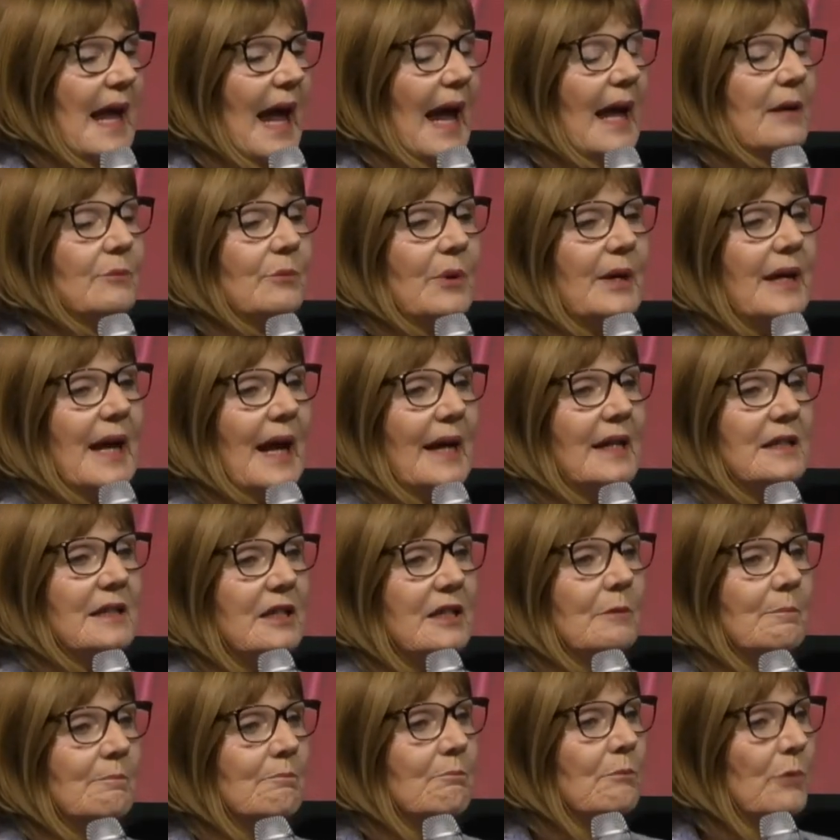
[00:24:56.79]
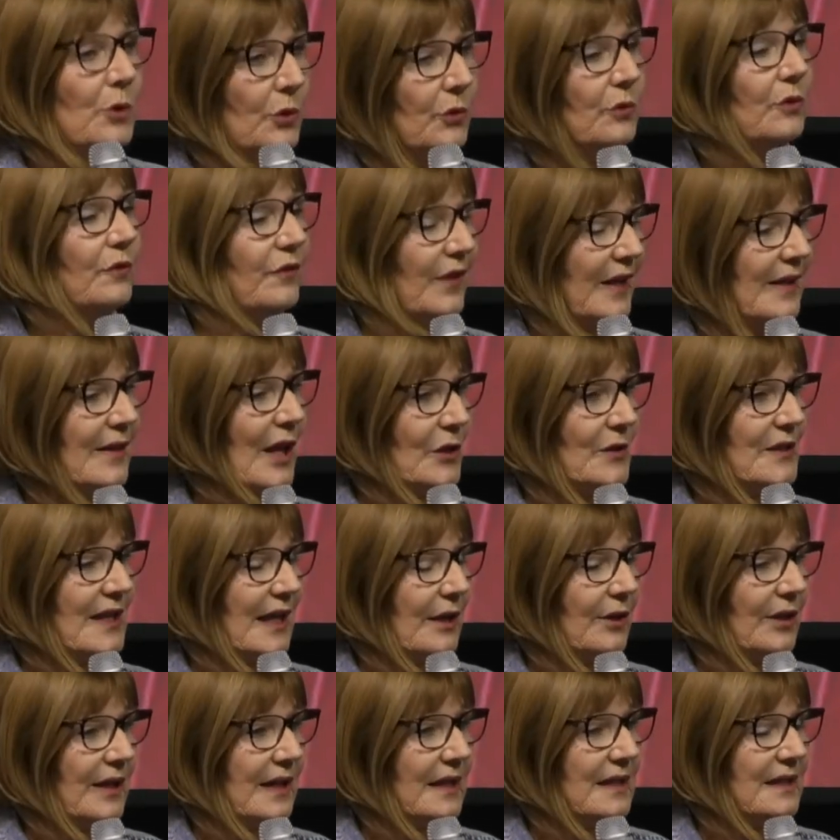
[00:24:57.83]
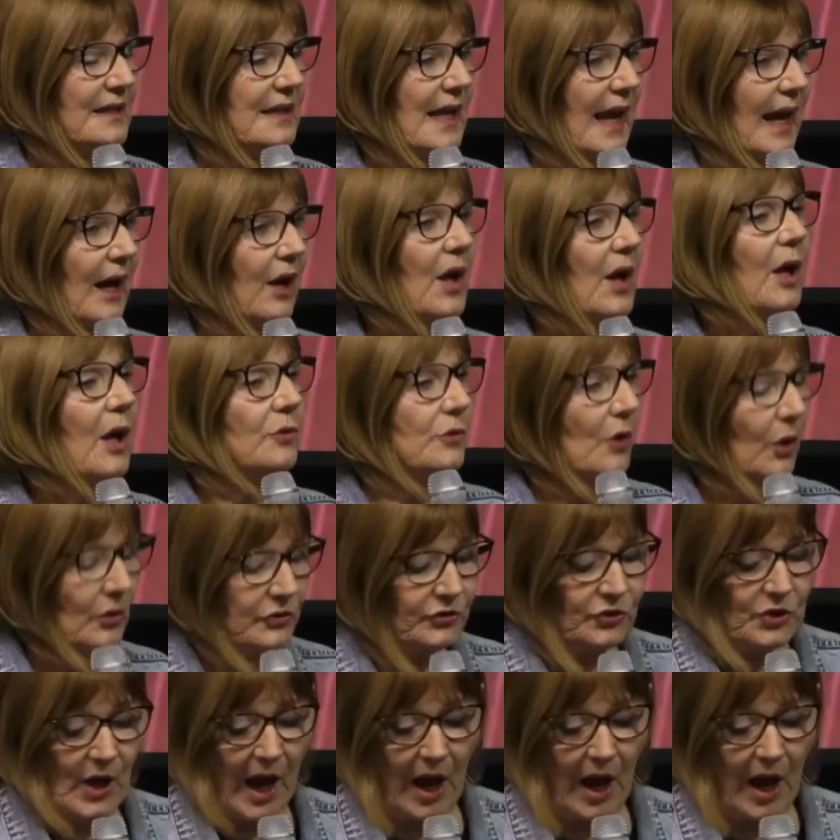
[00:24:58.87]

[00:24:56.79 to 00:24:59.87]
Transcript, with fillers: and we are to move in those areas now, not to